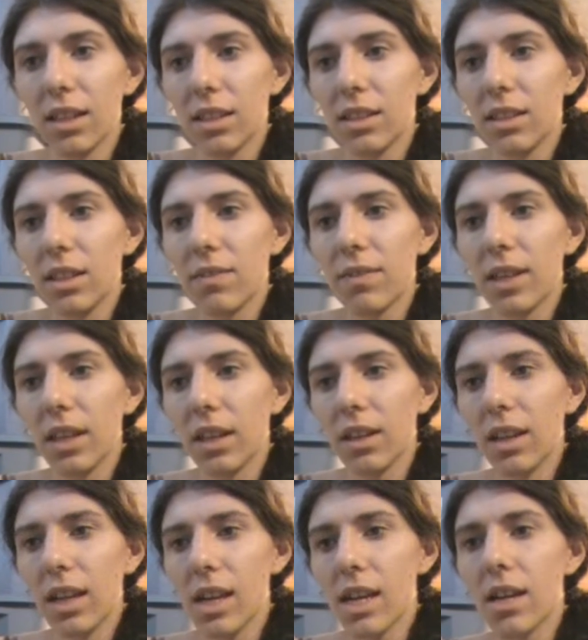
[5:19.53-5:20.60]
to see if they
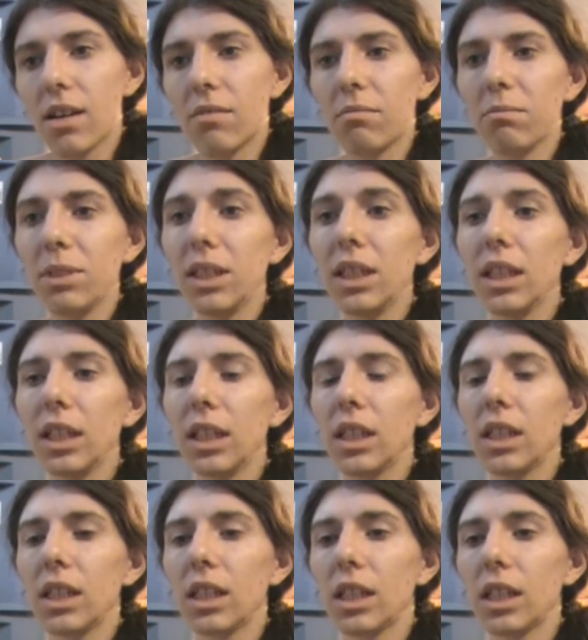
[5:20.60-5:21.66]
could help me